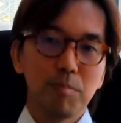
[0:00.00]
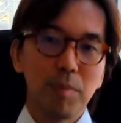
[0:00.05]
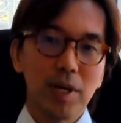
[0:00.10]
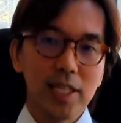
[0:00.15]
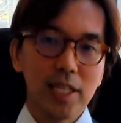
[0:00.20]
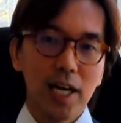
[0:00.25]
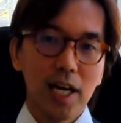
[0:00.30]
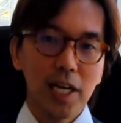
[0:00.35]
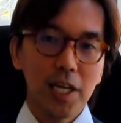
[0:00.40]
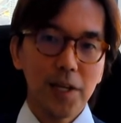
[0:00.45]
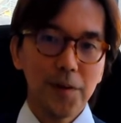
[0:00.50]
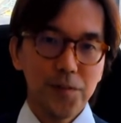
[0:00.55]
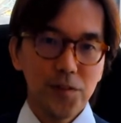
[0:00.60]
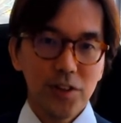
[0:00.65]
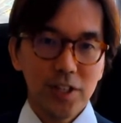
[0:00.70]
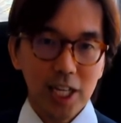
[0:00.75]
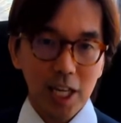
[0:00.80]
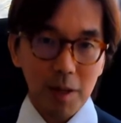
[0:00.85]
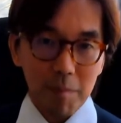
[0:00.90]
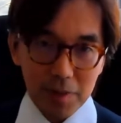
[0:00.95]
But uh, if
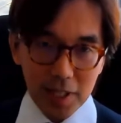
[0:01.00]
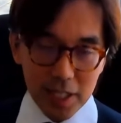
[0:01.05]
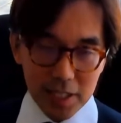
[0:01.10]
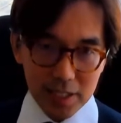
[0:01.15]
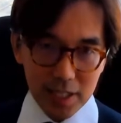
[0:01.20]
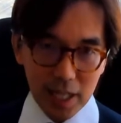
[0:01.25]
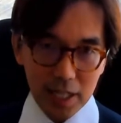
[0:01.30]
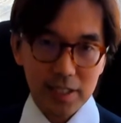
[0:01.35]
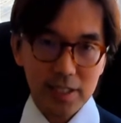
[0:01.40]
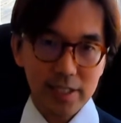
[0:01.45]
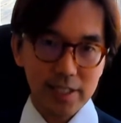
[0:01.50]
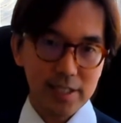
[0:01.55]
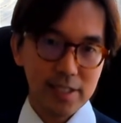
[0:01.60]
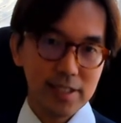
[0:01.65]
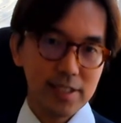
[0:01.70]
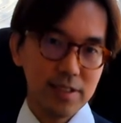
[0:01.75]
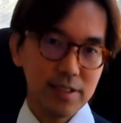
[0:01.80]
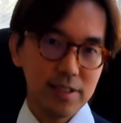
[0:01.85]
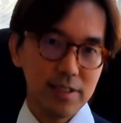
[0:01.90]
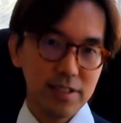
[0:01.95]
you keep
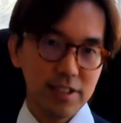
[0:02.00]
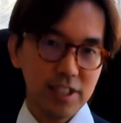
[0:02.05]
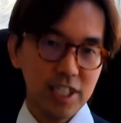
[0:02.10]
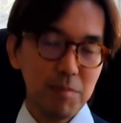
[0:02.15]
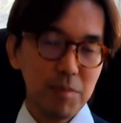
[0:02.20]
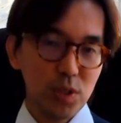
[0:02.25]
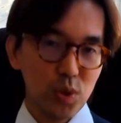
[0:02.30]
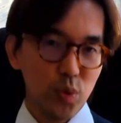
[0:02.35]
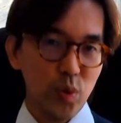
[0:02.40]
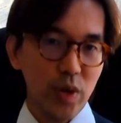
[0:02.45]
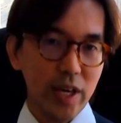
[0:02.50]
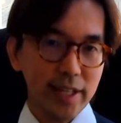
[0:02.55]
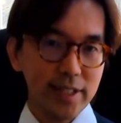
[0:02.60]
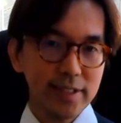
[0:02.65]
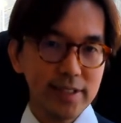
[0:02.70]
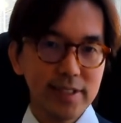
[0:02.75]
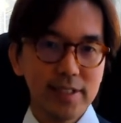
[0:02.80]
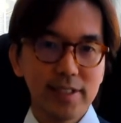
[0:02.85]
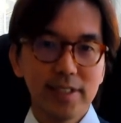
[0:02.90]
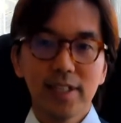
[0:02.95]
distance in
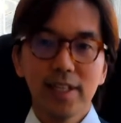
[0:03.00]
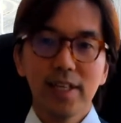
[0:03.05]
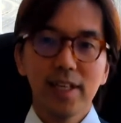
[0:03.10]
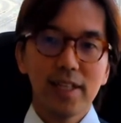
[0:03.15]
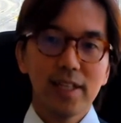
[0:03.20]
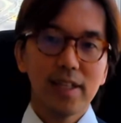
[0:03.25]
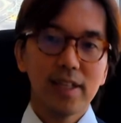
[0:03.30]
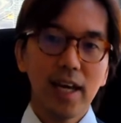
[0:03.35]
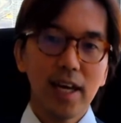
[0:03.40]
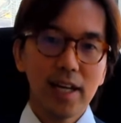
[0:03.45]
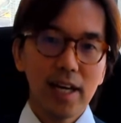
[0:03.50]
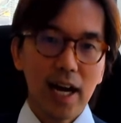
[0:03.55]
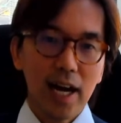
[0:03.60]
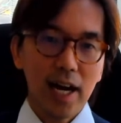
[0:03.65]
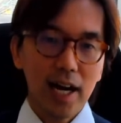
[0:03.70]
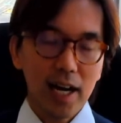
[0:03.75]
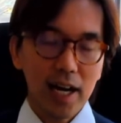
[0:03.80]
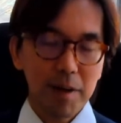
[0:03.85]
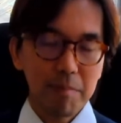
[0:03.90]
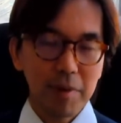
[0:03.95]
between, then
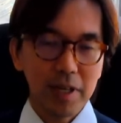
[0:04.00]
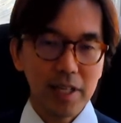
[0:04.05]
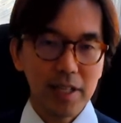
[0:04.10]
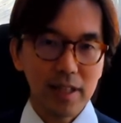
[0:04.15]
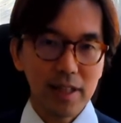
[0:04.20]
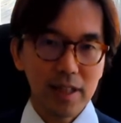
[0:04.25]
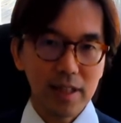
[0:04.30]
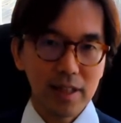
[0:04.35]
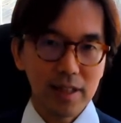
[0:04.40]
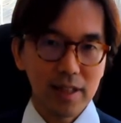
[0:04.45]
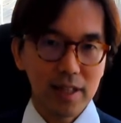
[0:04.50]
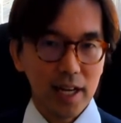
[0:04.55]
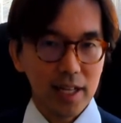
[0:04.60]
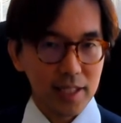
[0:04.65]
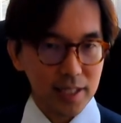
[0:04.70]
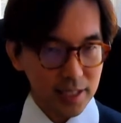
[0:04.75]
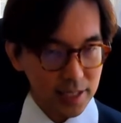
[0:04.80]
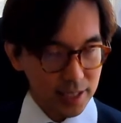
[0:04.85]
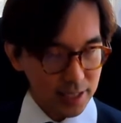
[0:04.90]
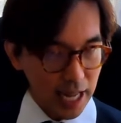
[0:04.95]
um,
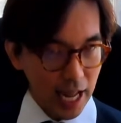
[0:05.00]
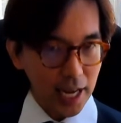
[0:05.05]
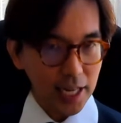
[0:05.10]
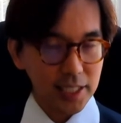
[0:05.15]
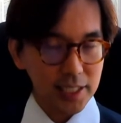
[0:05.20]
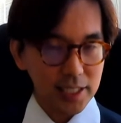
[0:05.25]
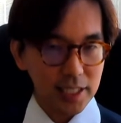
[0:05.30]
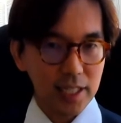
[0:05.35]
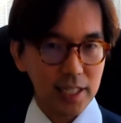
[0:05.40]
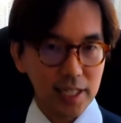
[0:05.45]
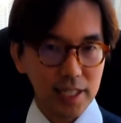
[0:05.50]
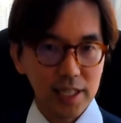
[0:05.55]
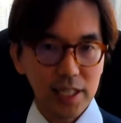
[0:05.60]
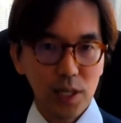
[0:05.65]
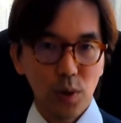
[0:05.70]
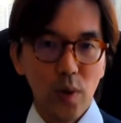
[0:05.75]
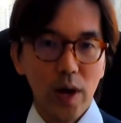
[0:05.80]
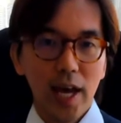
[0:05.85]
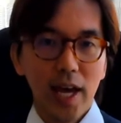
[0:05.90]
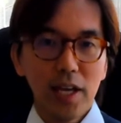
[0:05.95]
that's actually
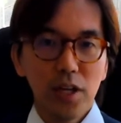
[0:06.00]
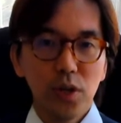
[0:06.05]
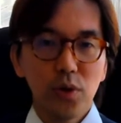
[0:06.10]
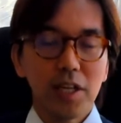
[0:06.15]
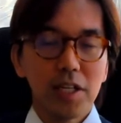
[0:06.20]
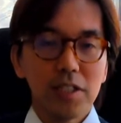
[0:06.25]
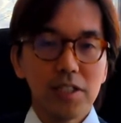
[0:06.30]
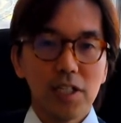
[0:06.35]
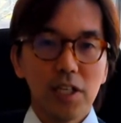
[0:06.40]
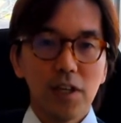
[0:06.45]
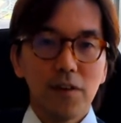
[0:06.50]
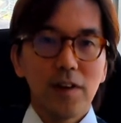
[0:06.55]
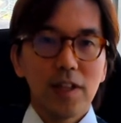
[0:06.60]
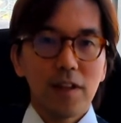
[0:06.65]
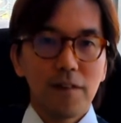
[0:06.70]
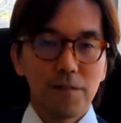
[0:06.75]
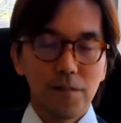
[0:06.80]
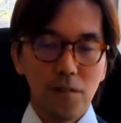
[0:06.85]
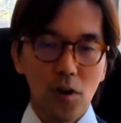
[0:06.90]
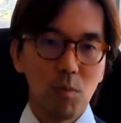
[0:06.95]
the way you can deal with
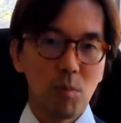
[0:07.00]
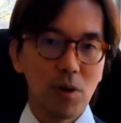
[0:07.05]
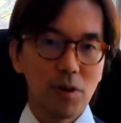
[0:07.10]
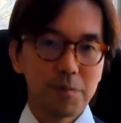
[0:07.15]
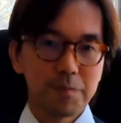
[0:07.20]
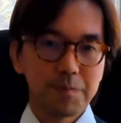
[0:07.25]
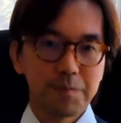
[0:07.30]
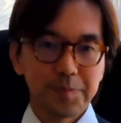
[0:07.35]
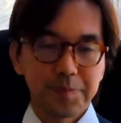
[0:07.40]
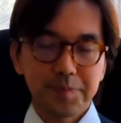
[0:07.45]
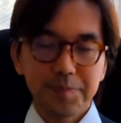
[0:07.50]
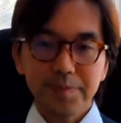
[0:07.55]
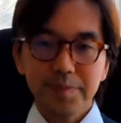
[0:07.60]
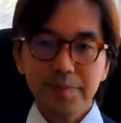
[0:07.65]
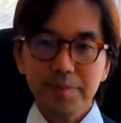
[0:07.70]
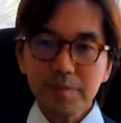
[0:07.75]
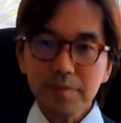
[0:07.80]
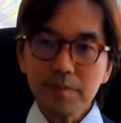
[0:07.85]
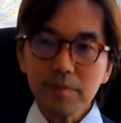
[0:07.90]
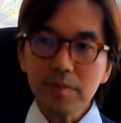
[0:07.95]
the FOMO.
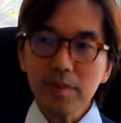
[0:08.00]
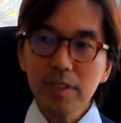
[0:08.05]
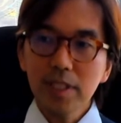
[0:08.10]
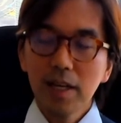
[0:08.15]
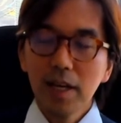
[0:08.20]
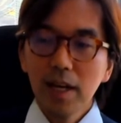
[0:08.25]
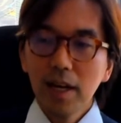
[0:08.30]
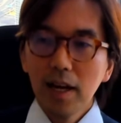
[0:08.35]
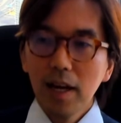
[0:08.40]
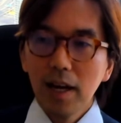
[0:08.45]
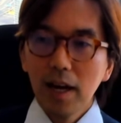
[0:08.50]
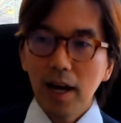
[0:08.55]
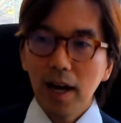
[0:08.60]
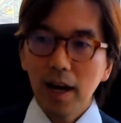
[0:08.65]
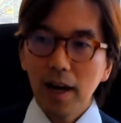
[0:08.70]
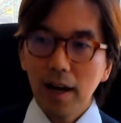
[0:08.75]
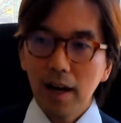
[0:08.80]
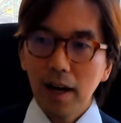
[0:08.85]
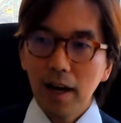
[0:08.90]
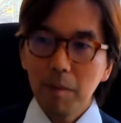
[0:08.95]

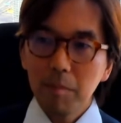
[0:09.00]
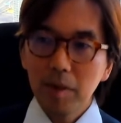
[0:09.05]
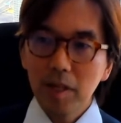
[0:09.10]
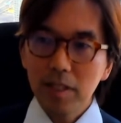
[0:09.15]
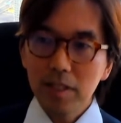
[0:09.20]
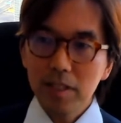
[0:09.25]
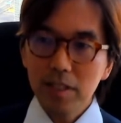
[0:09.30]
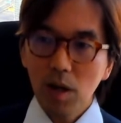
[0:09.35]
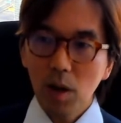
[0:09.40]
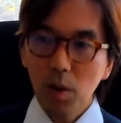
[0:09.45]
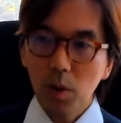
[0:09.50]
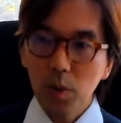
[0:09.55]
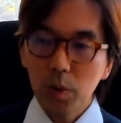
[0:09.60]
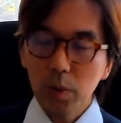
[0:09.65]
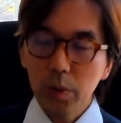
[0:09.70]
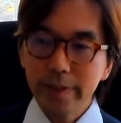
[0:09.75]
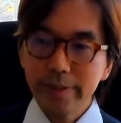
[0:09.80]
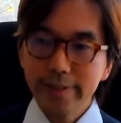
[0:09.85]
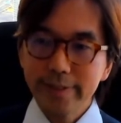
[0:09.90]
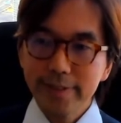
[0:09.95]
Um,
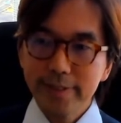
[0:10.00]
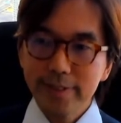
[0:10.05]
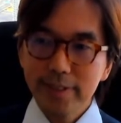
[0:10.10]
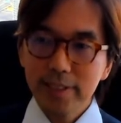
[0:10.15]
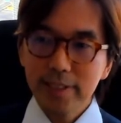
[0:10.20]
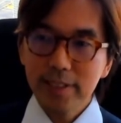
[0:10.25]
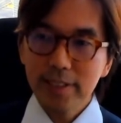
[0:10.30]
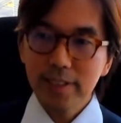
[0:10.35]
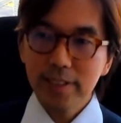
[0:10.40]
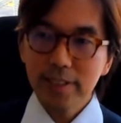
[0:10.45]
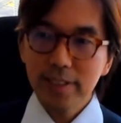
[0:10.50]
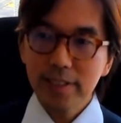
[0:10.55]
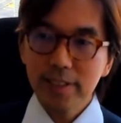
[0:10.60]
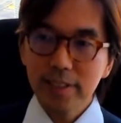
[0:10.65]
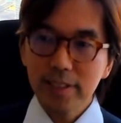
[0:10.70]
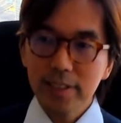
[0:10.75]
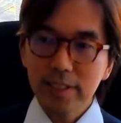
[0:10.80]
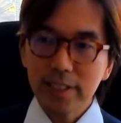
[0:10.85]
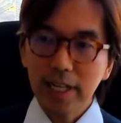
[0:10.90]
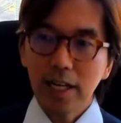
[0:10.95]
so,
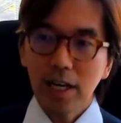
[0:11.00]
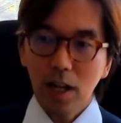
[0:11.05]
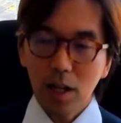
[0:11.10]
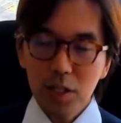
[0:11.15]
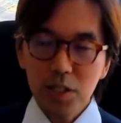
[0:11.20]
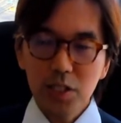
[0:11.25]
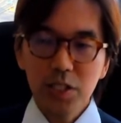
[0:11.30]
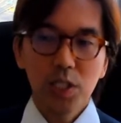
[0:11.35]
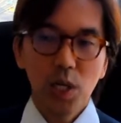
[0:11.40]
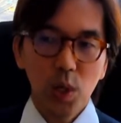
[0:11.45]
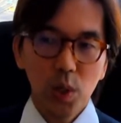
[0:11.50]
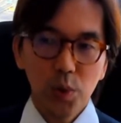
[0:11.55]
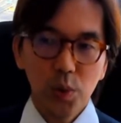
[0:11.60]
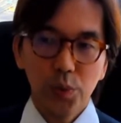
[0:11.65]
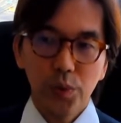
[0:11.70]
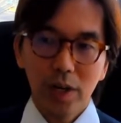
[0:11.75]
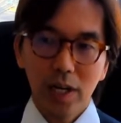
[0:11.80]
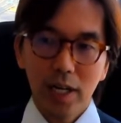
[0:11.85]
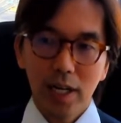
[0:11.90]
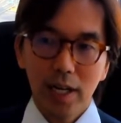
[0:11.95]
and
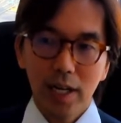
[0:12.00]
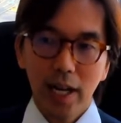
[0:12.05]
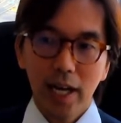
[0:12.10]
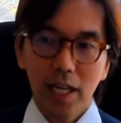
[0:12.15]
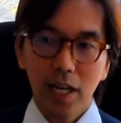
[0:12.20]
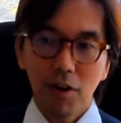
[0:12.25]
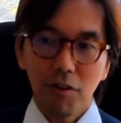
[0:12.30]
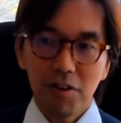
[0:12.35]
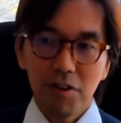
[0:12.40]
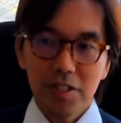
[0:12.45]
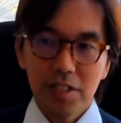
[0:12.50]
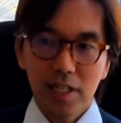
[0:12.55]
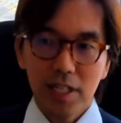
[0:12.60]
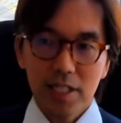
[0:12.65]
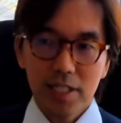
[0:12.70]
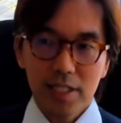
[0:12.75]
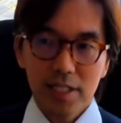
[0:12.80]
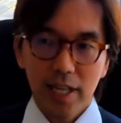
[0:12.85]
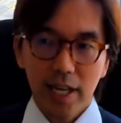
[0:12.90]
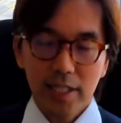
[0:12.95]
also, like originally
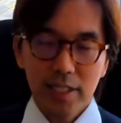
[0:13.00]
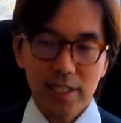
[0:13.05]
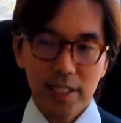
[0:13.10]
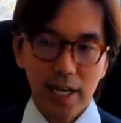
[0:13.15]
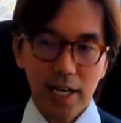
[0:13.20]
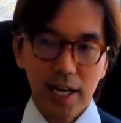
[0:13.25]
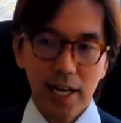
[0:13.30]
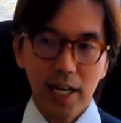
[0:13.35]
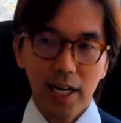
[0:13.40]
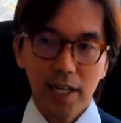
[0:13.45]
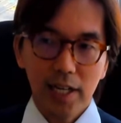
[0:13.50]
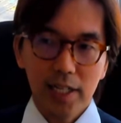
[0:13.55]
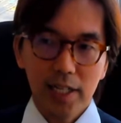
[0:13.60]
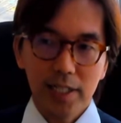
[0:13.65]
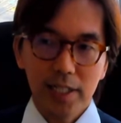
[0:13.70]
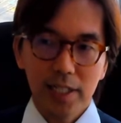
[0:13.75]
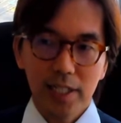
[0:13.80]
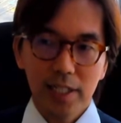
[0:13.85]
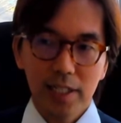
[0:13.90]
said, uh,